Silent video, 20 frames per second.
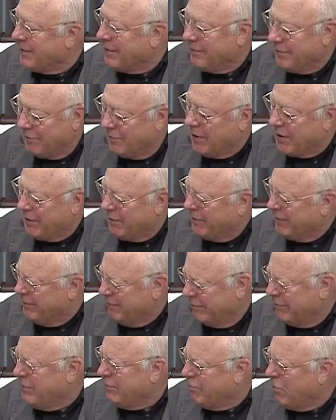and really
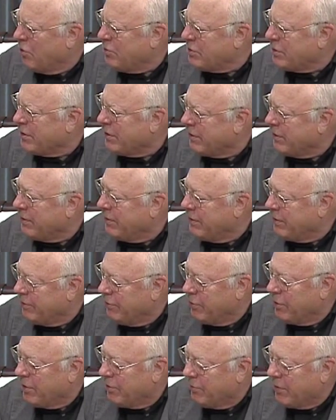most of the
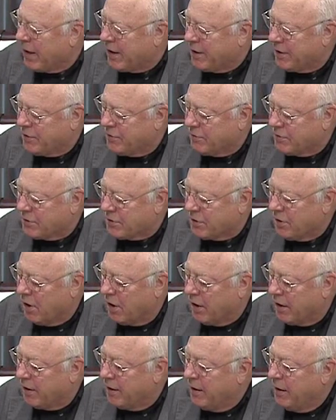real wreckage was
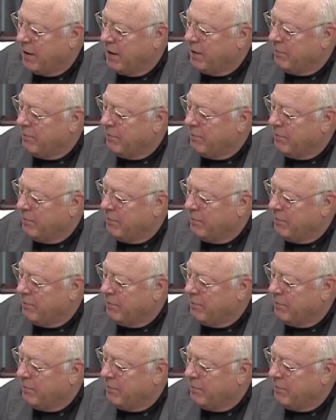gone,